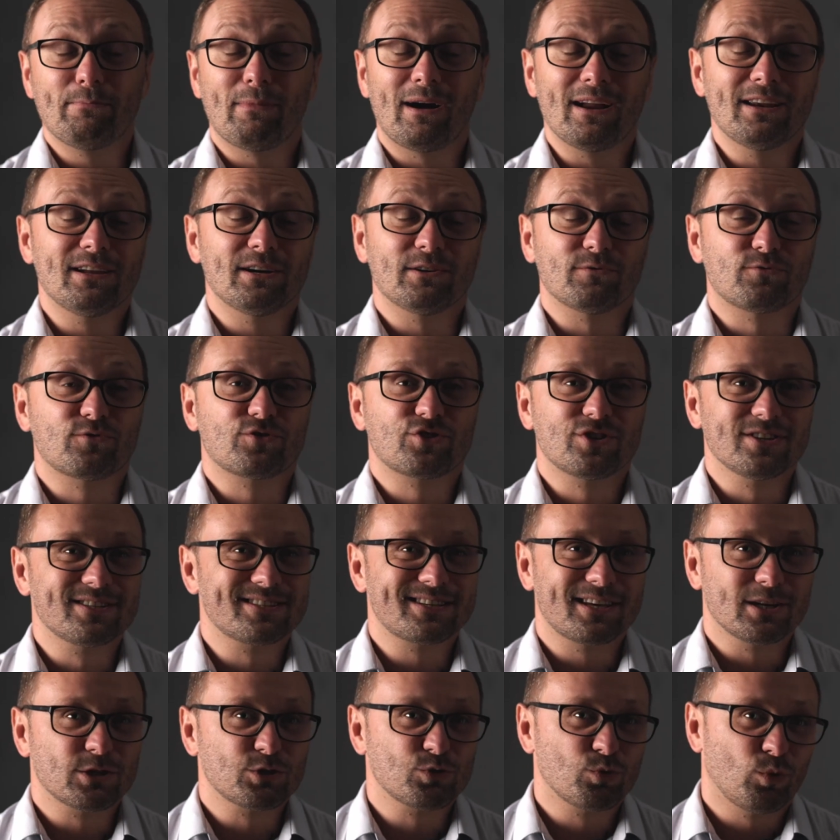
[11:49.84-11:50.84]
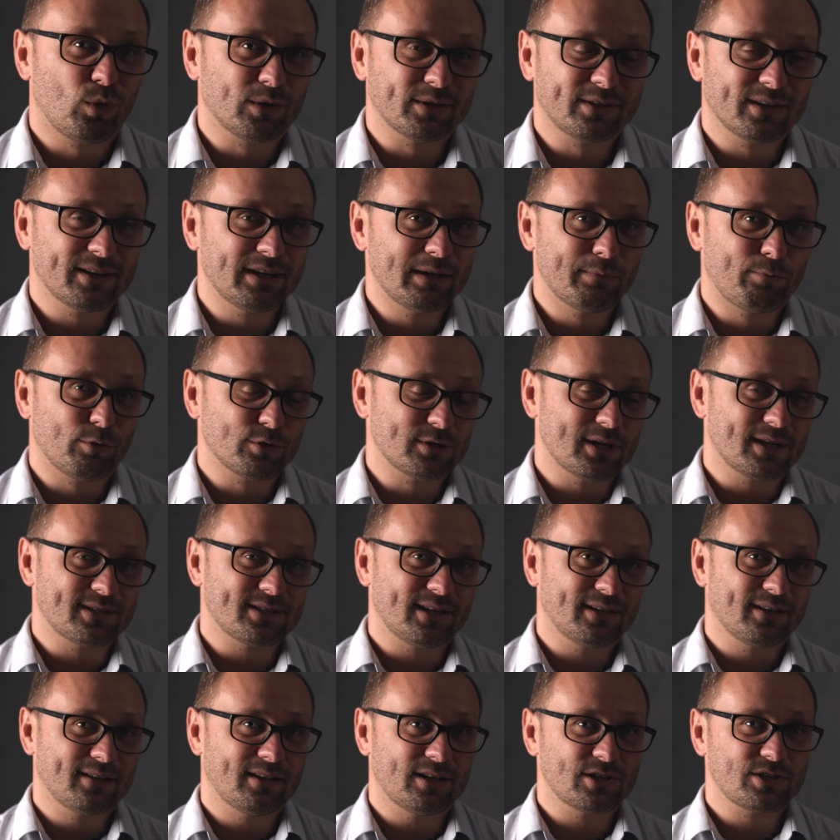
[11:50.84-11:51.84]
Almost all of the gold and
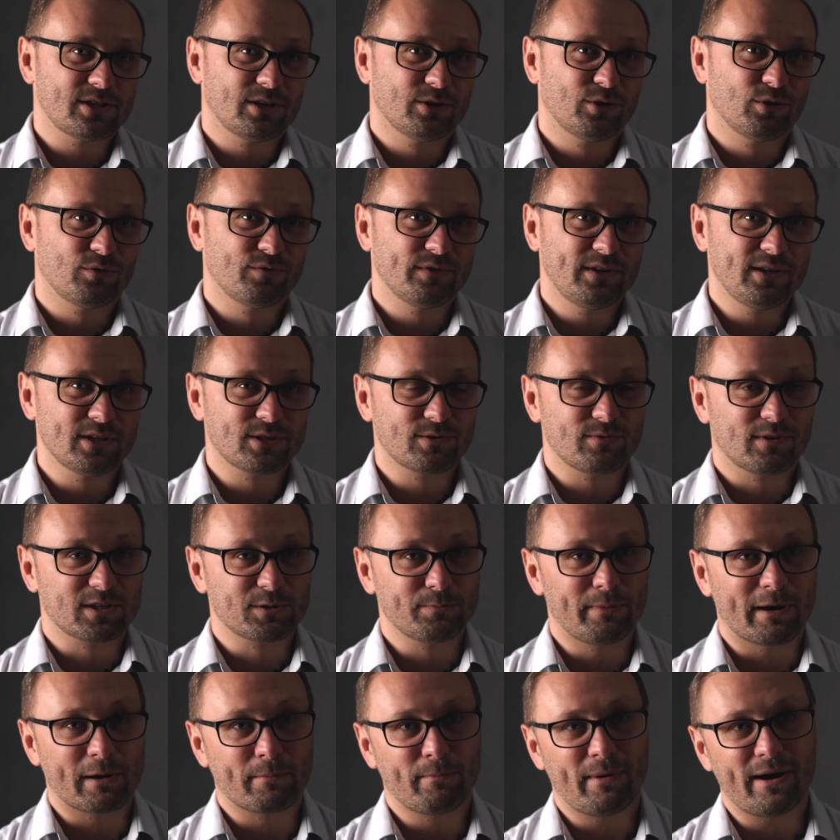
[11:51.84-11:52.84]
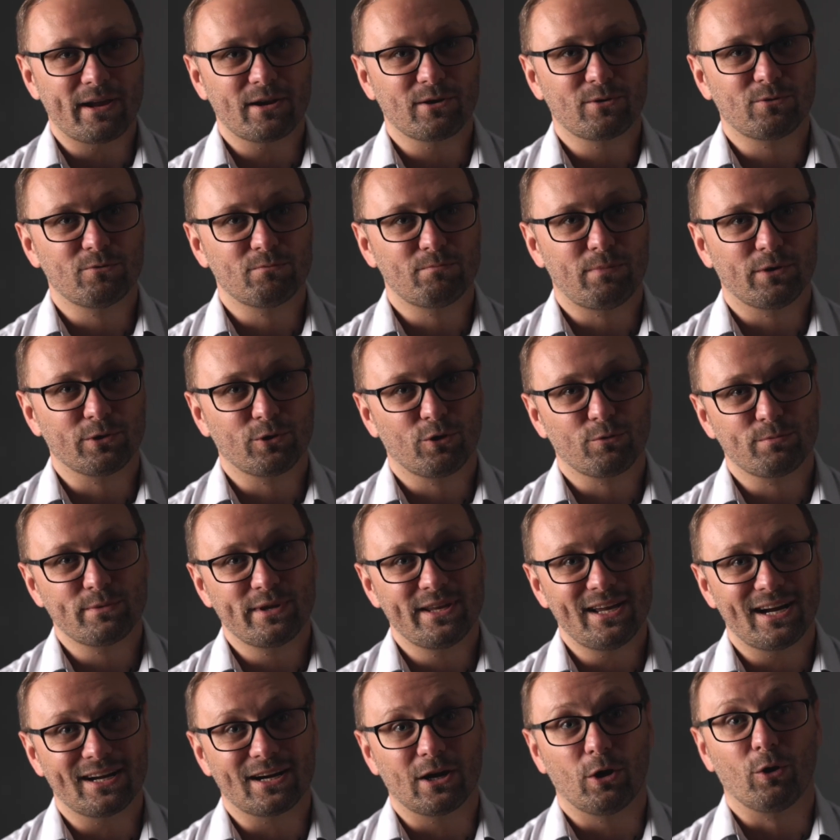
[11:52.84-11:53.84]
gold-plated imitative coins found in
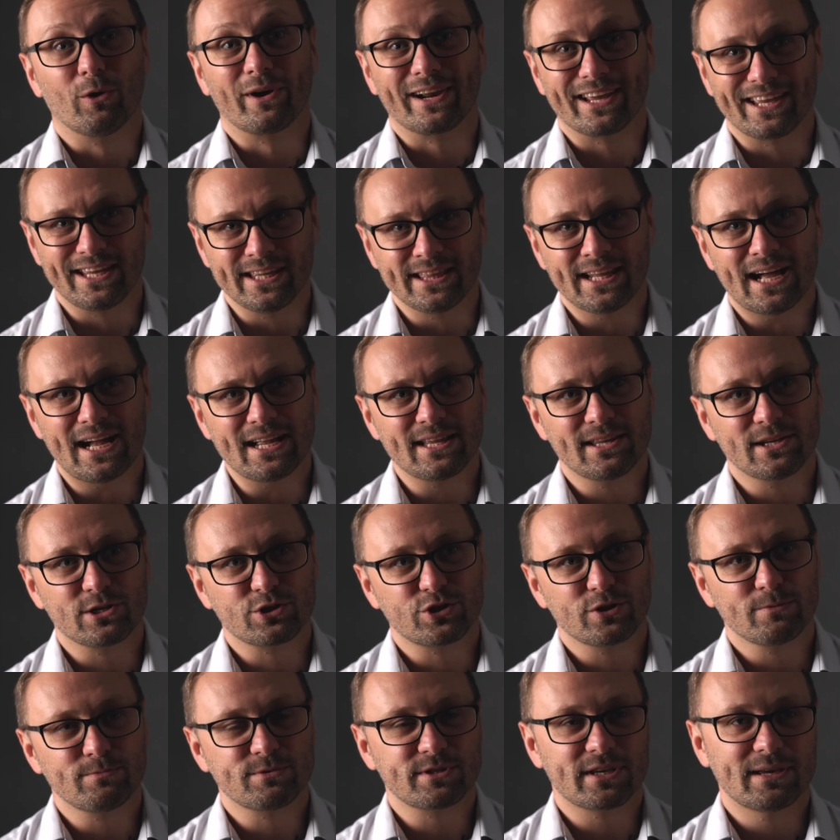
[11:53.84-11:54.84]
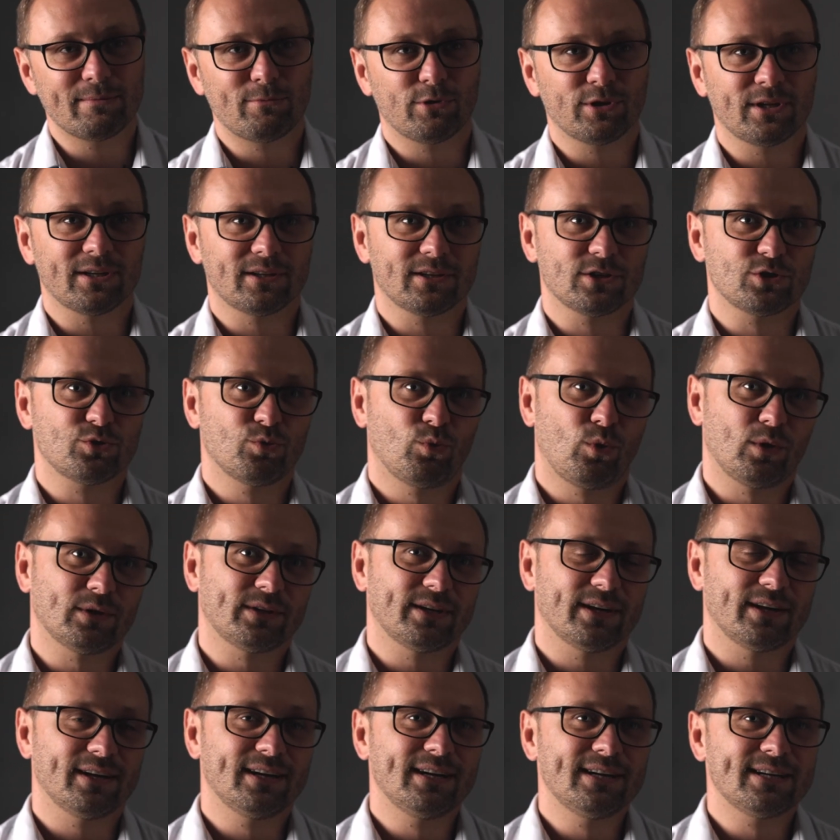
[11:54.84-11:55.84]
Barbaricum, like the original Roman gold
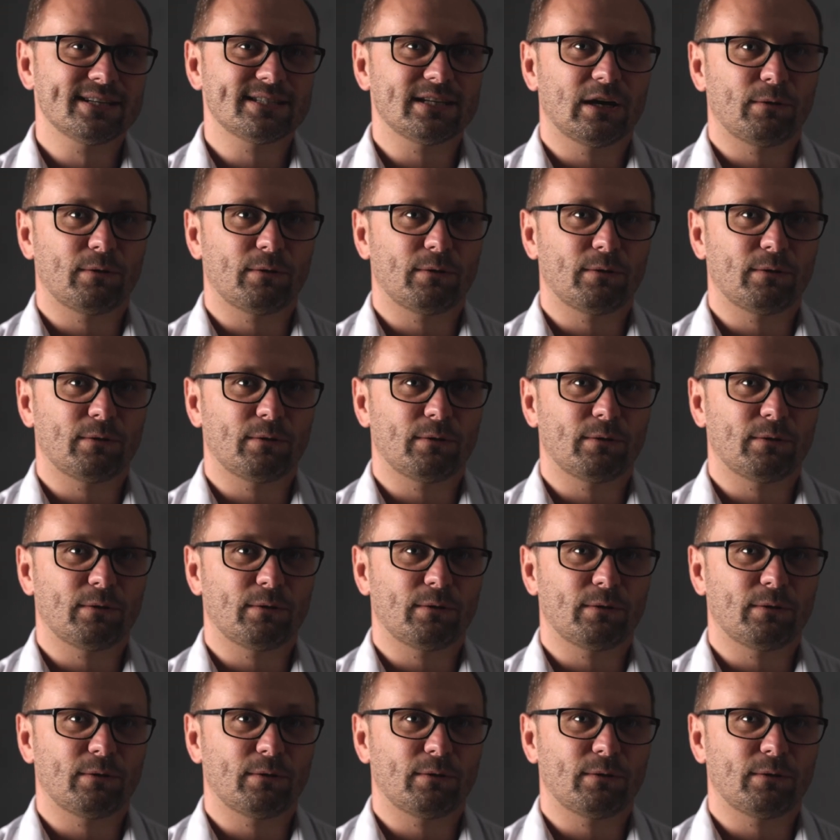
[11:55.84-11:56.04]
coins, were